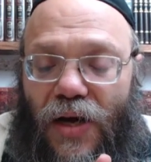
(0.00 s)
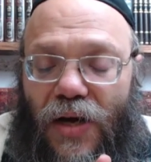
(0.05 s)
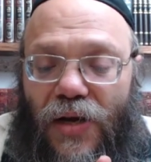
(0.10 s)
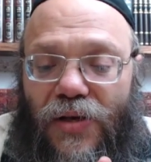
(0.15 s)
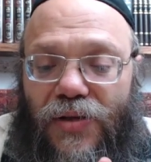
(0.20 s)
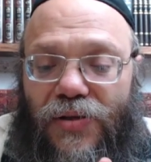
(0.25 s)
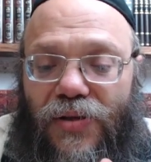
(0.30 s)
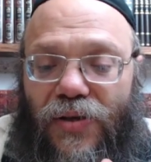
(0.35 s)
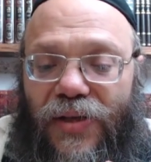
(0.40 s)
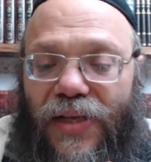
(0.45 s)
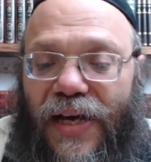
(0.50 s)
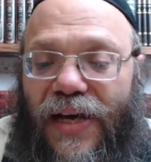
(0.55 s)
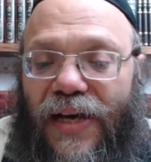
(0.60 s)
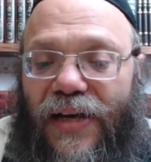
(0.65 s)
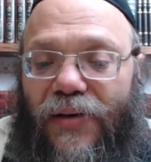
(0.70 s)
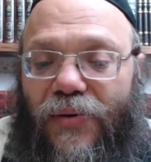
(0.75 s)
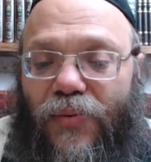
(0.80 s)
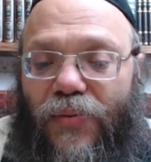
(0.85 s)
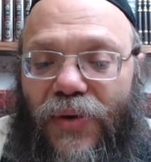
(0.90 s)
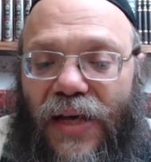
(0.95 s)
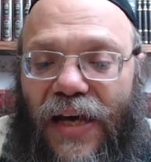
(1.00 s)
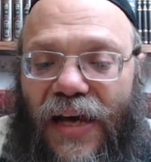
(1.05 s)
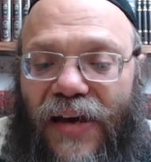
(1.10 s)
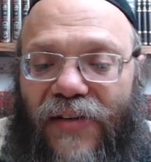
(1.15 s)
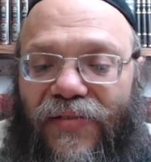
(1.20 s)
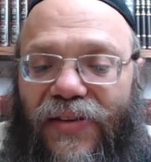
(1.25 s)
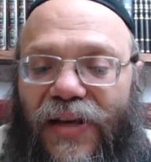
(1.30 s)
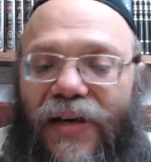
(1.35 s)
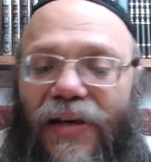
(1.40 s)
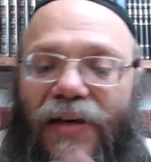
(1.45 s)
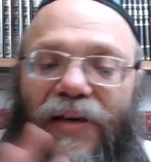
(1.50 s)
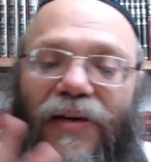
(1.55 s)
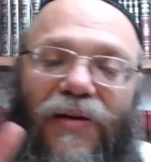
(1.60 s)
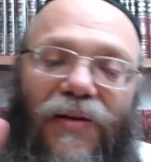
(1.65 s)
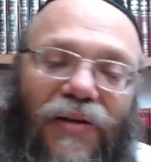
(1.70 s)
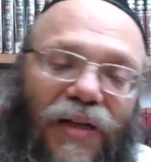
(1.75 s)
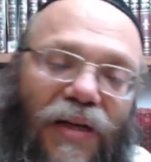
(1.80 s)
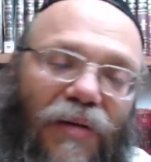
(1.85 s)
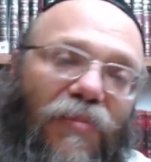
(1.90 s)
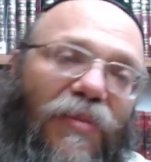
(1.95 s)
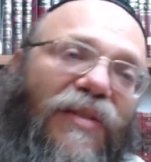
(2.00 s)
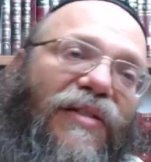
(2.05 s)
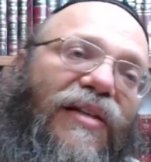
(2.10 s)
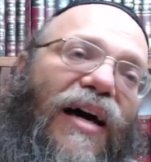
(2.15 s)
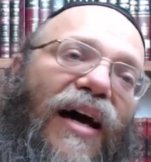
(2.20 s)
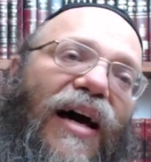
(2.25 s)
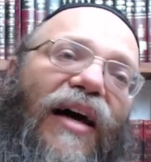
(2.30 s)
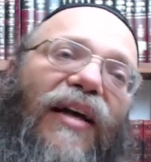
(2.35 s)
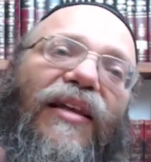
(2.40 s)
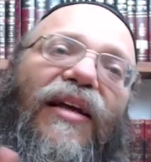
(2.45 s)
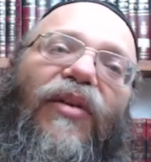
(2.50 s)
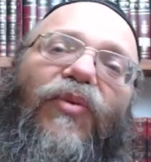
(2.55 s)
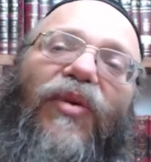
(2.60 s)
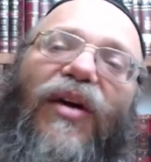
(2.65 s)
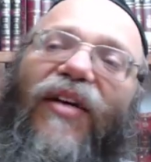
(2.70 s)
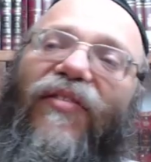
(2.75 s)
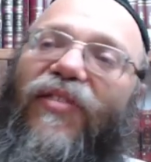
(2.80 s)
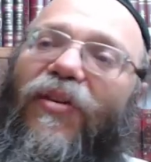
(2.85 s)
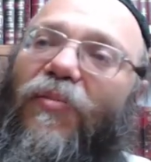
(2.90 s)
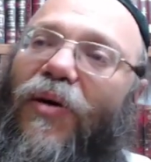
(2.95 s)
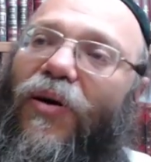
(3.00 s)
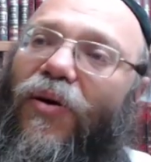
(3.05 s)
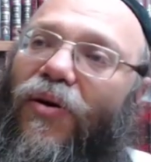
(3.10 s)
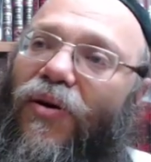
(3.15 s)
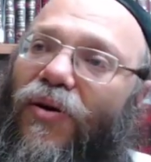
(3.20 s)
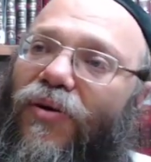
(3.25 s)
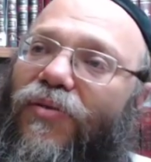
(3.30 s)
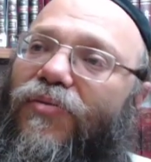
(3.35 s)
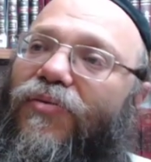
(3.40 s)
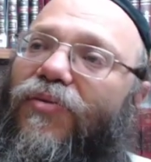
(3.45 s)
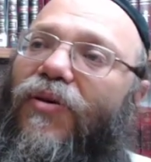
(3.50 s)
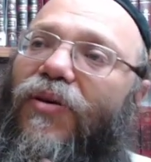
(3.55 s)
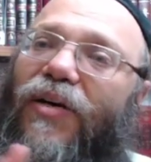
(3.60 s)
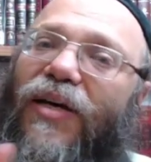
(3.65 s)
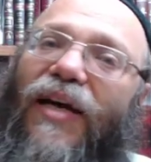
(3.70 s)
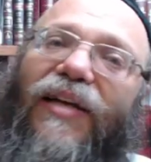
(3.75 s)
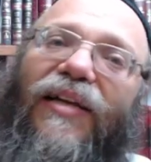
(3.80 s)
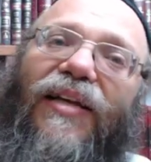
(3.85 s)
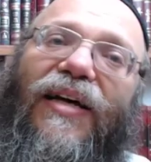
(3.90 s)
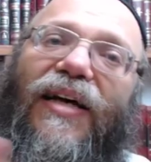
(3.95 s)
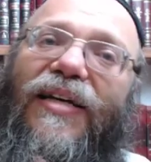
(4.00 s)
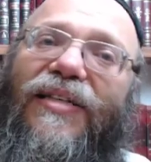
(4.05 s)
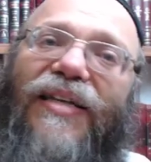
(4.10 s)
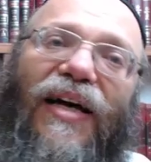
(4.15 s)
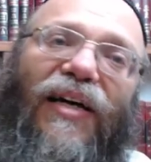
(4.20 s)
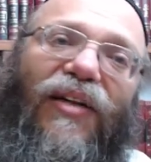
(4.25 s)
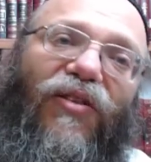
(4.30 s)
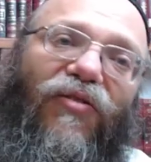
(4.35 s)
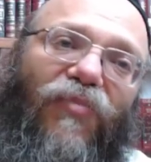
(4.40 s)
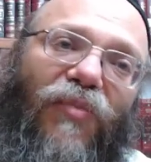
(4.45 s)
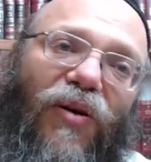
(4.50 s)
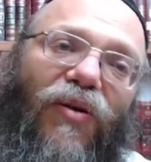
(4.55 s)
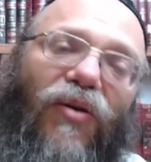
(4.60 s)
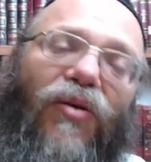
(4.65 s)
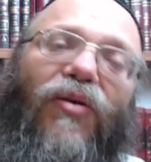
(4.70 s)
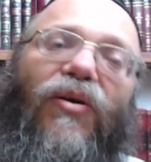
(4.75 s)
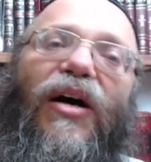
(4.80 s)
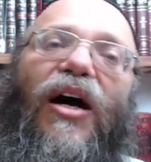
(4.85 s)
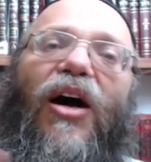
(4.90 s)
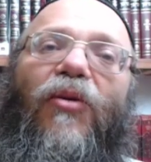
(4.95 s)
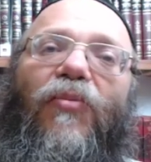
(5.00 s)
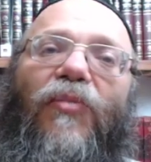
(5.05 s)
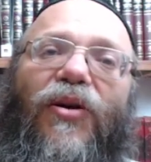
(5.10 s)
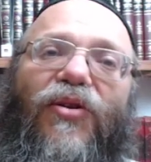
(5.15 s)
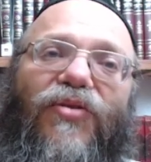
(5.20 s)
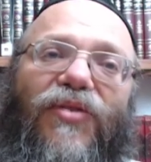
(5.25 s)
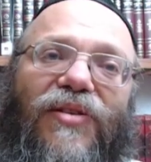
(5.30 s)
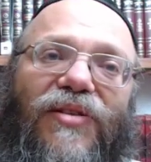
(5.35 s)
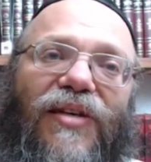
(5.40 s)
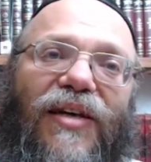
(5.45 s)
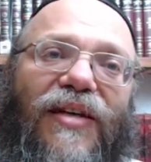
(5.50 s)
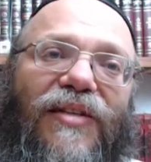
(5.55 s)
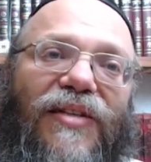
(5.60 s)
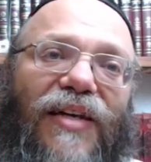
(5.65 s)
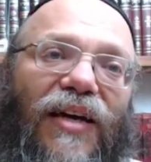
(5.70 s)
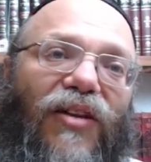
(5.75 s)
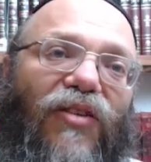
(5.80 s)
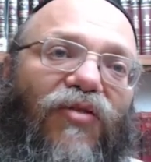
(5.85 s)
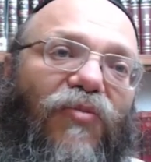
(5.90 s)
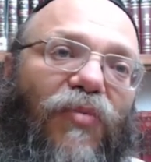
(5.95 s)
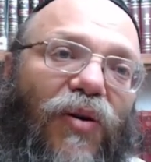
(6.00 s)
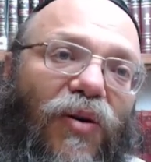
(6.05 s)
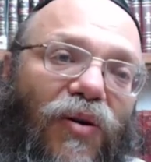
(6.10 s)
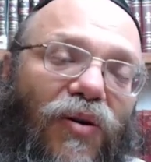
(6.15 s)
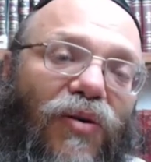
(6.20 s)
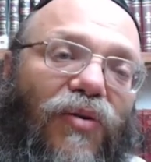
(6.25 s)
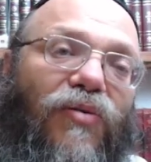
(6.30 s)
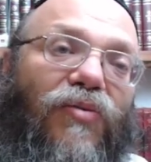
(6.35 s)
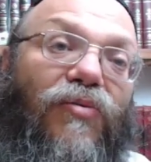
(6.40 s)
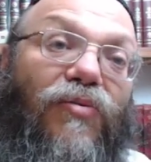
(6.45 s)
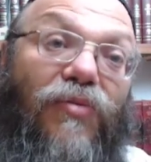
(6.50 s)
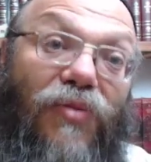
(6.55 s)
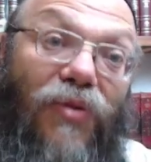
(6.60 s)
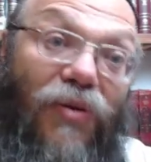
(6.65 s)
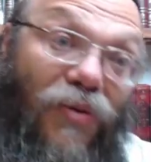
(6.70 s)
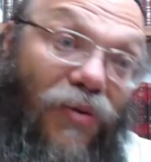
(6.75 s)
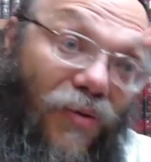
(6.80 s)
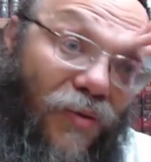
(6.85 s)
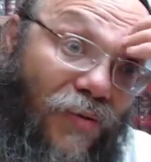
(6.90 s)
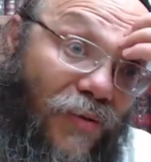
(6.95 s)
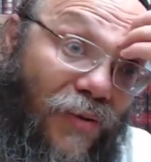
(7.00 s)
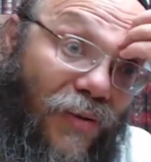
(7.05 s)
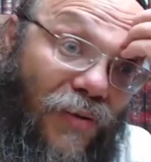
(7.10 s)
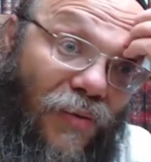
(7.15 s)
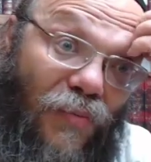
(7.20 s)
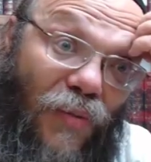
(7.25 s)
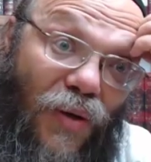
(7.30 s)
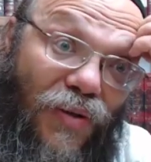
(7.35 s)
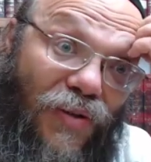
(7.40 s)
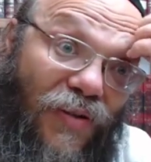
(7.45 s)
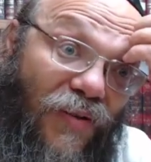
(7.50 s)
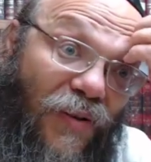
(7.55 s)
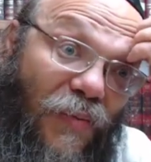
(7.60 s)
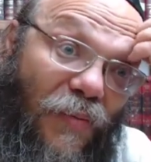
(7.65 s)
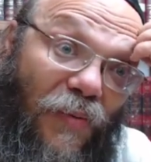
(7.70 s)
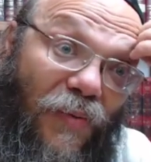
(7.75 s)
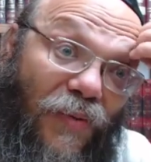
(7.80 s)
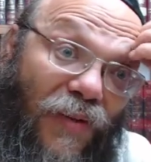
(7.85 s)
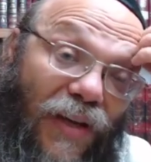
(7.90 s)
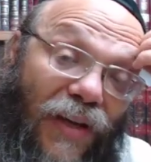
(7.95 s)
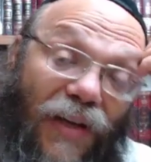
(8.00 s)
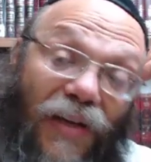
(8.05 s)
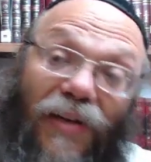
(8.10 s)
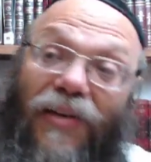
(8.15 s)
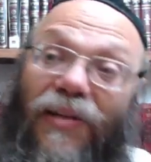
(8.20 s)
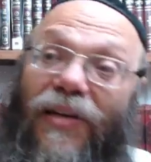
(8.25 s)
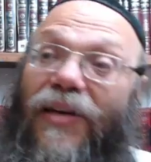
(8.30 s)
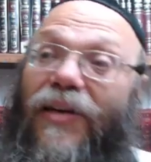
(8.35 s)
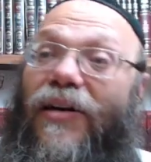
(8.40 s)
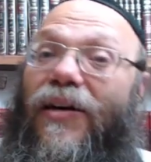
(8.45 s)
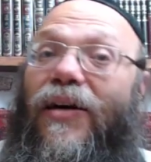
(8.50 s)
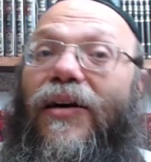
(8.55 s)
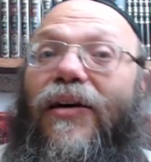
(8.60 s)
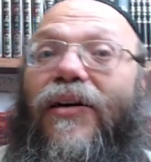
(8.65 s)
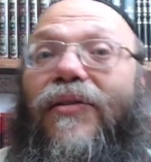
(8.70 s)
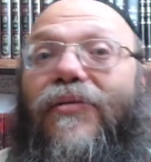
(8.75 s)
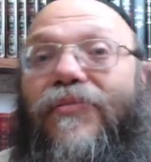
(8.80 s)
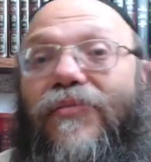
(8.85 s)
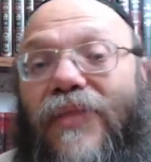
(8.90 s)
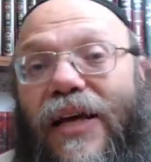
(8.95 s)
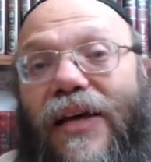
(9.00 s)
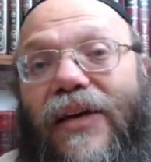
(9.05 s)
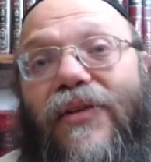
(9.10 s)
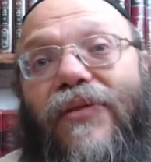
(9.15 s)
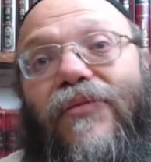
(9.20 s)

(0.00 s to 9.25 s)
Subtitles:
so then we have the matzah, then we have the maror. Okay, the kazait of maror. How much is the kazait of maror? So most of the people they are like